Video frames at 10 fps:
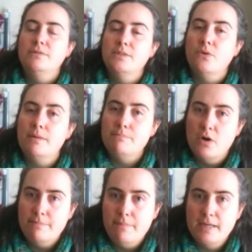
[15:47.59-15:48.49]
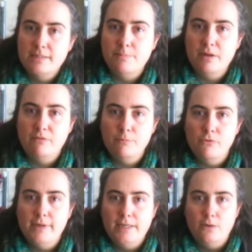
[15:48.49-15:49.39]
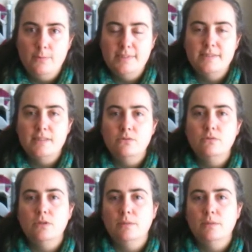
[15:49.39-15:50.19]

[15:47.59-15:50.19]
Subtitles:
so I might mix a bit of merino with silk,